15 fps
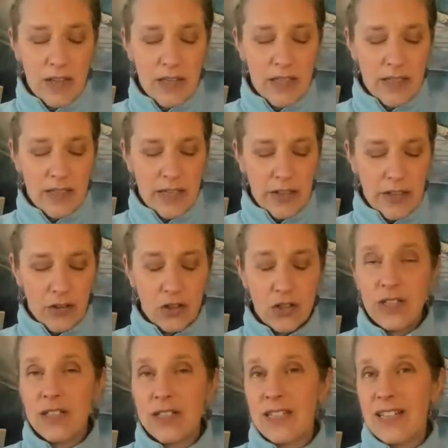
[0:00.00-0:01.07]
these
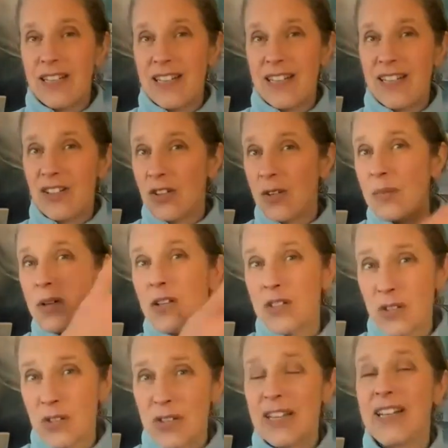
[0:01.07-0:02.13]
energies in, or I'm
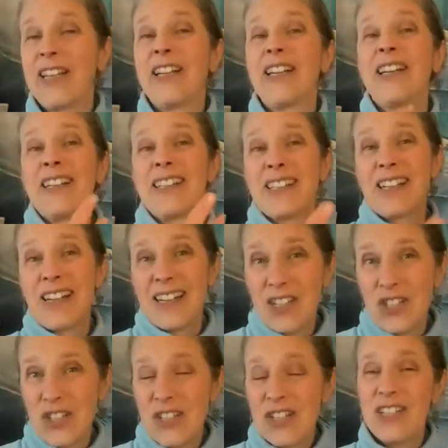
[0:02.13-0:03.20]
also getting Tai
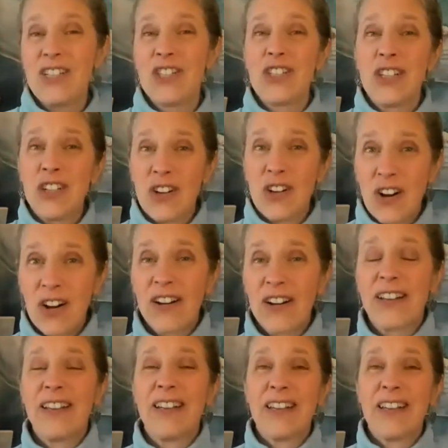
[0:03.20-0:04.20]
Chi, Qigong,